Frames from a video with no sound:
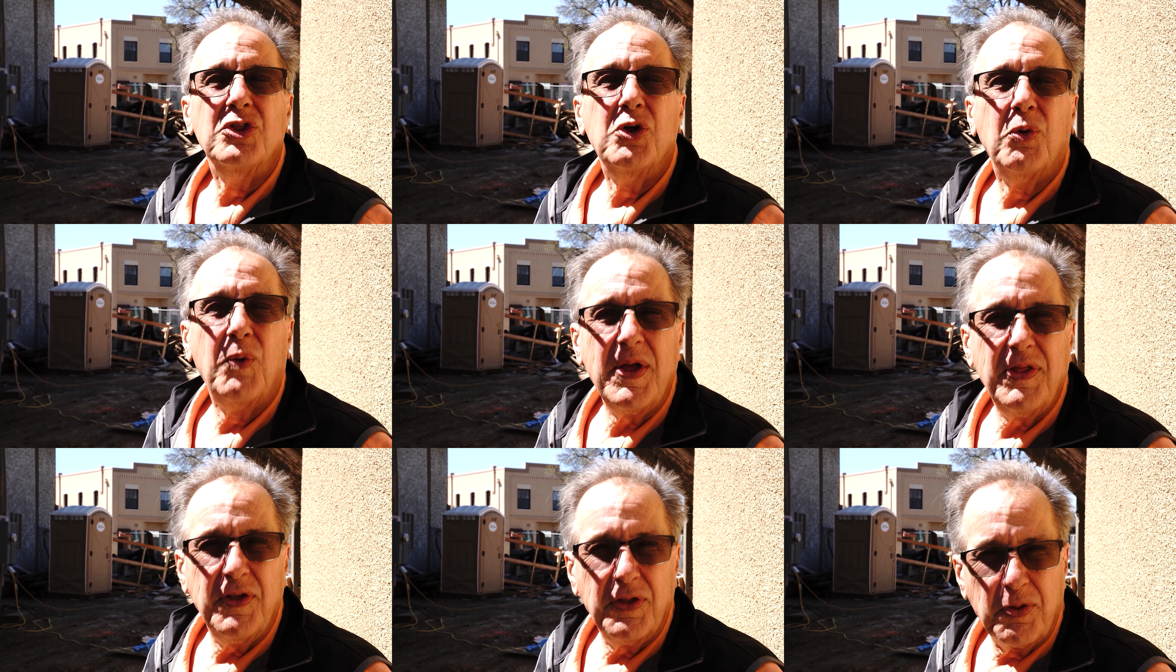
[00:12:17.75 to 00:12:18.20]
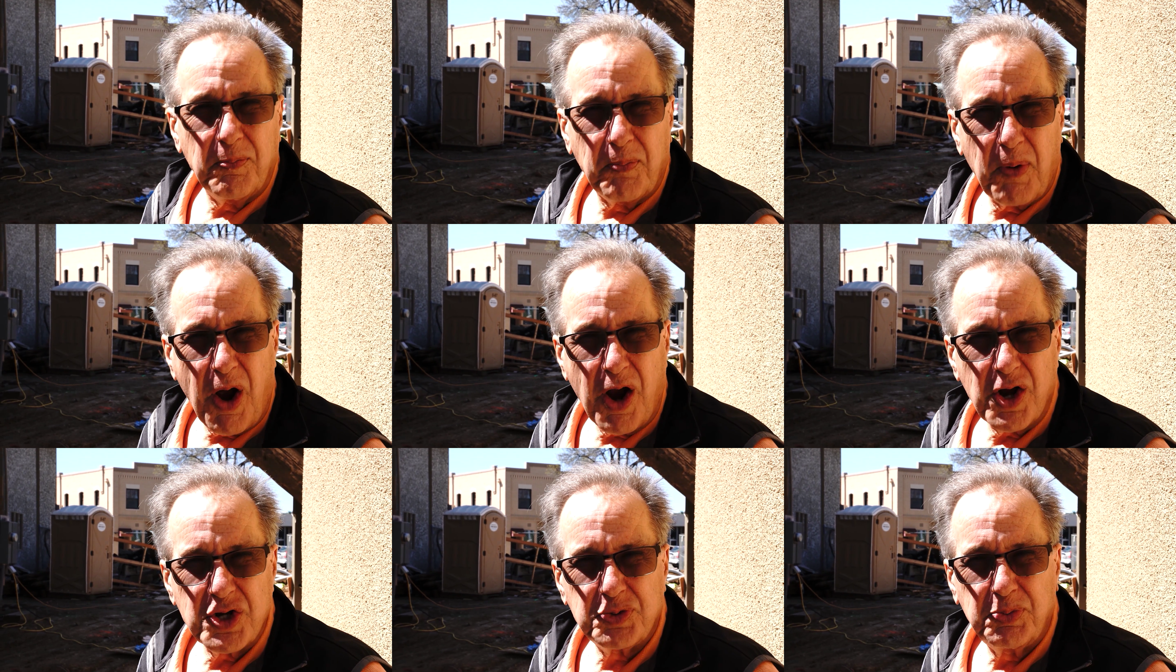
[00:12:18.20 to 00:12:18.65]
the way that the
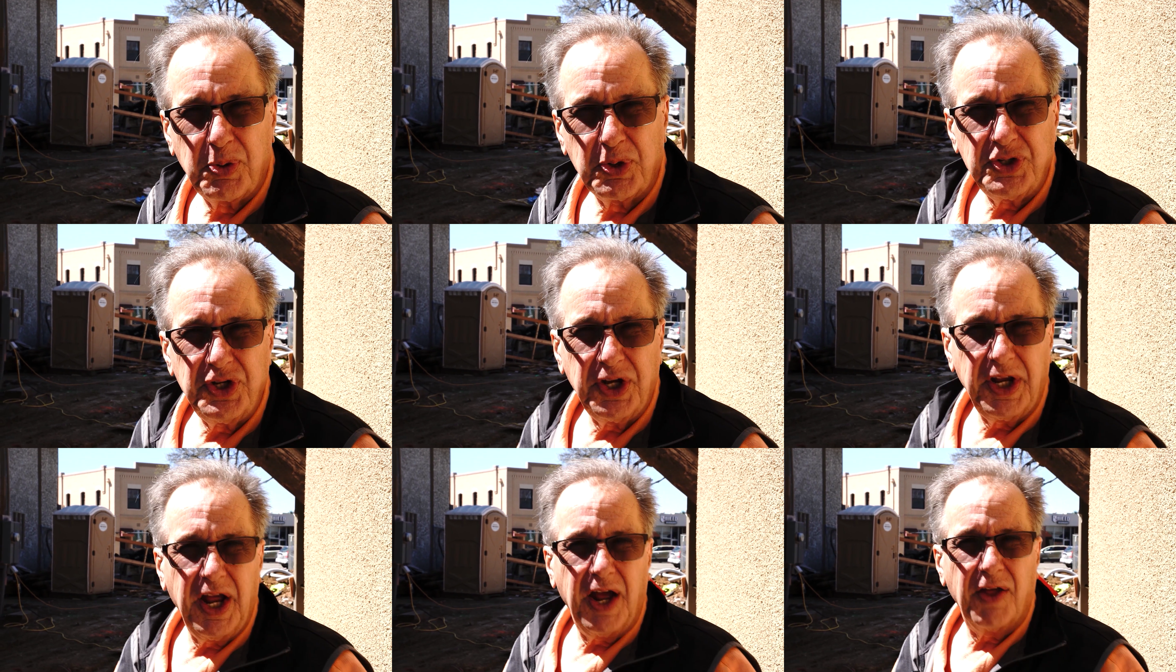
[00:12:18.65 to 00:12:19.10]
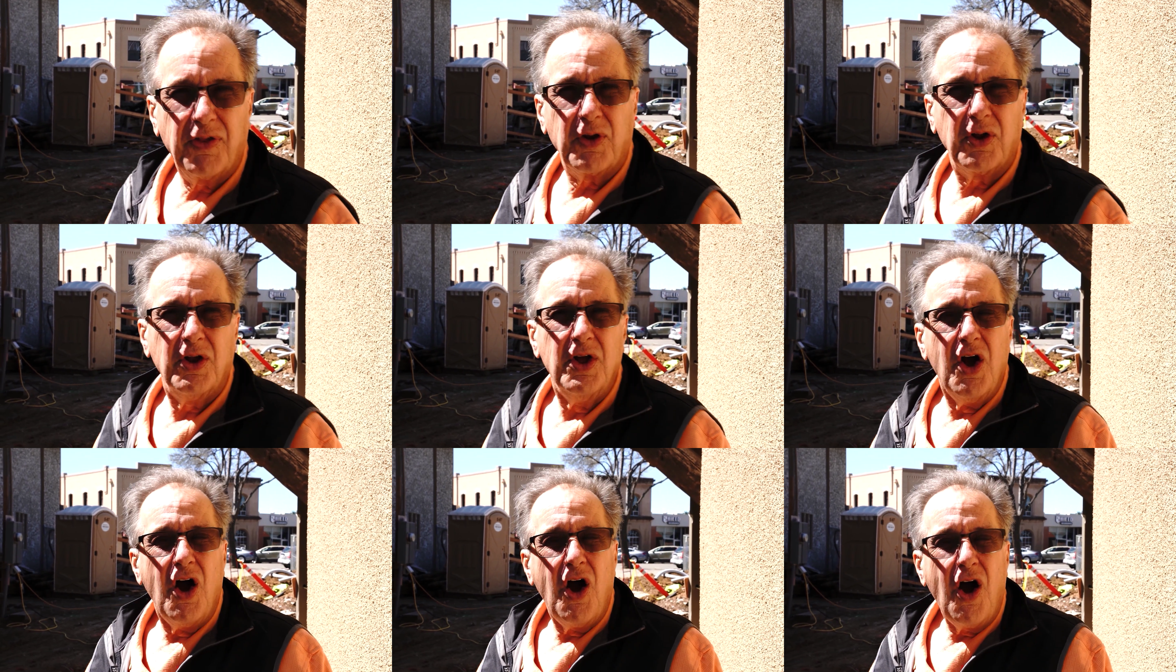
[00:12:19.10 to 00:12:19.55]
bar is put
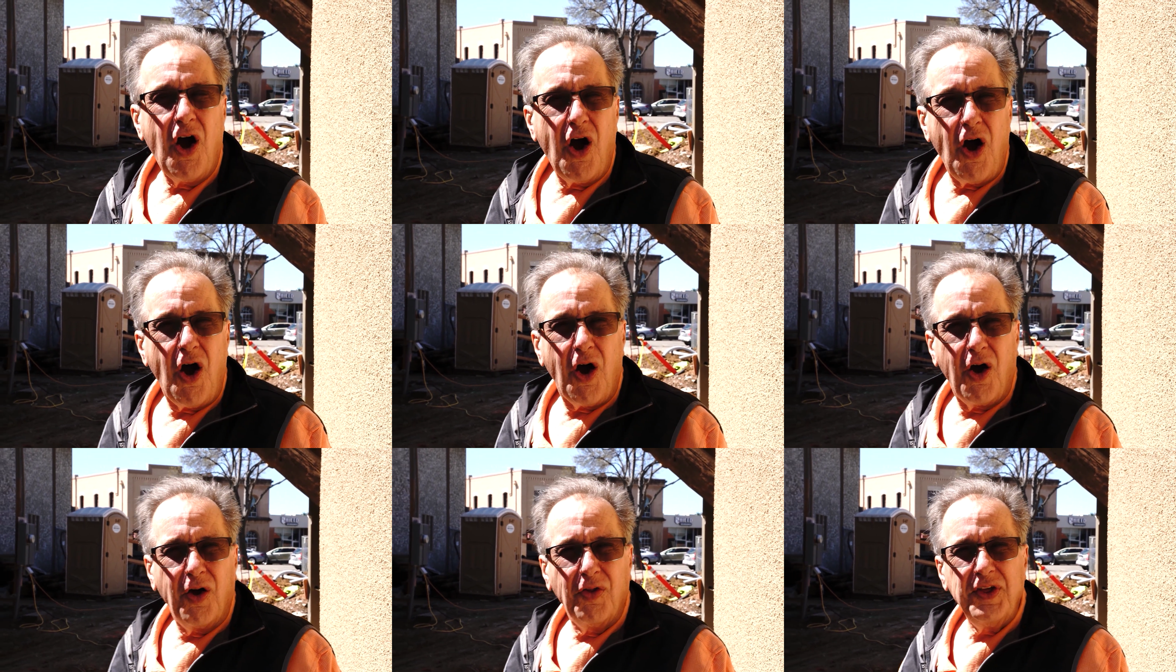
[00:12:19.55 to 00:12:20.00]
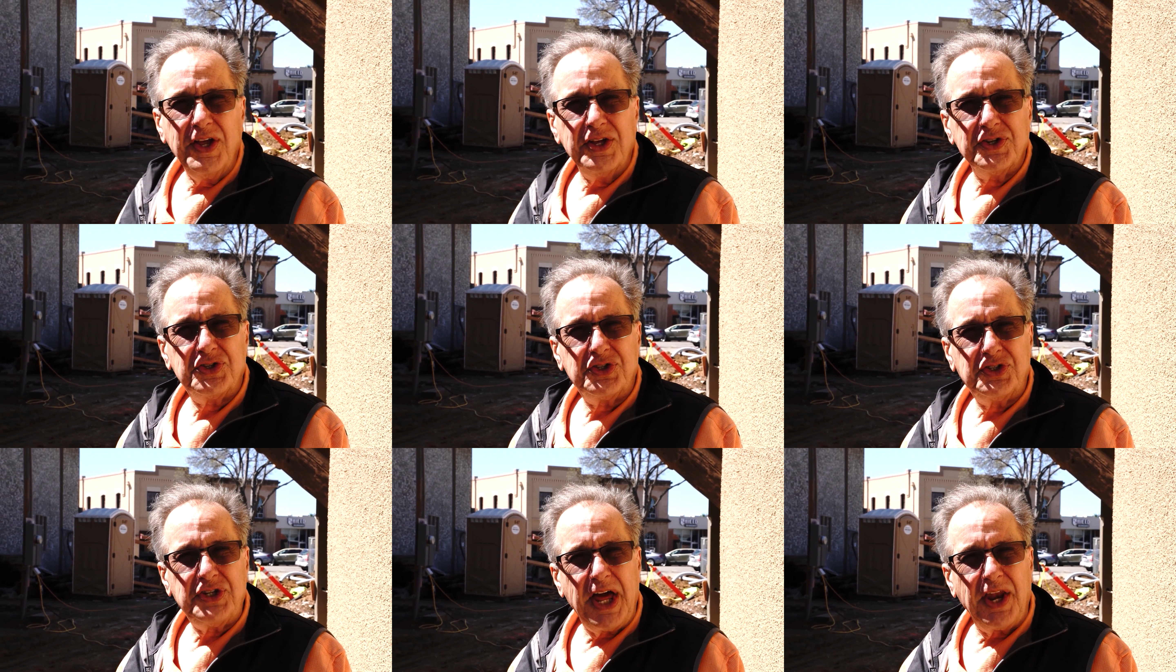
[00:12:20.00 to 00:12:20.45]
together. All of the
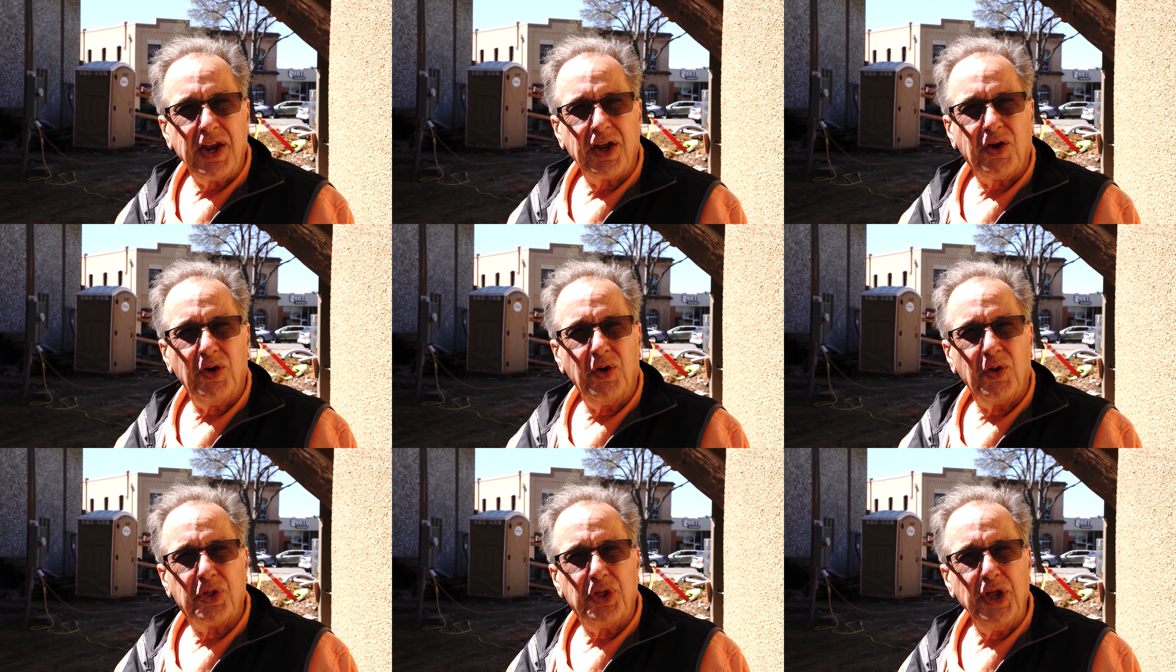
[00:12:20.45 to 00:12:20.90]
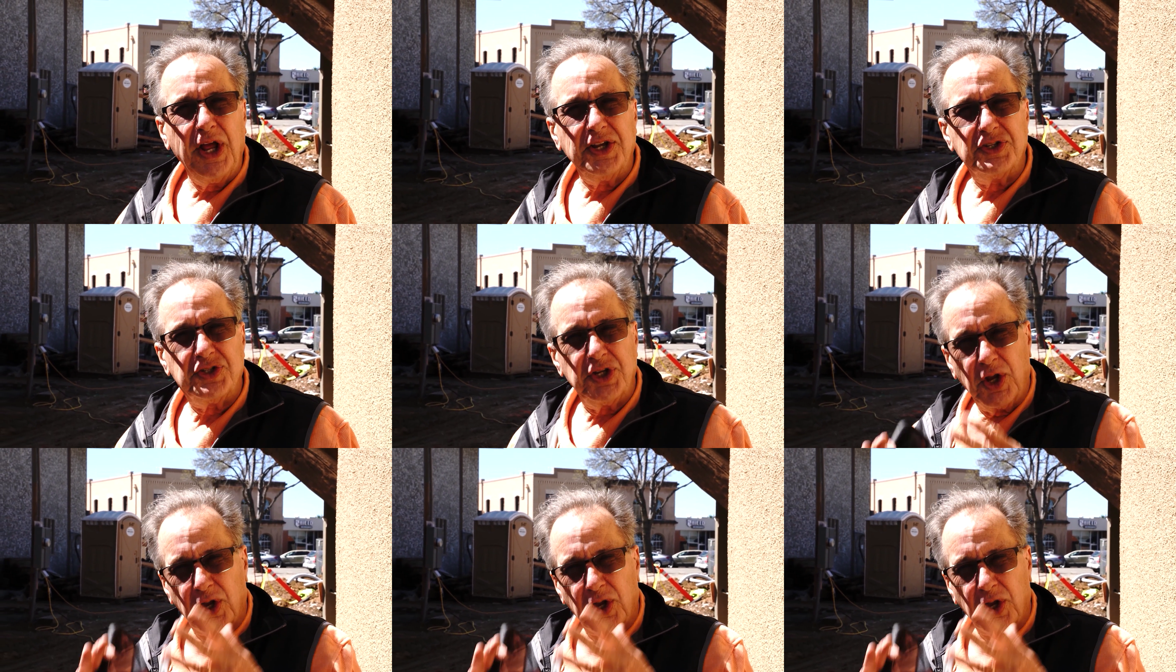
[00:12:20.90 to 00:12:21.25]
aesthetical things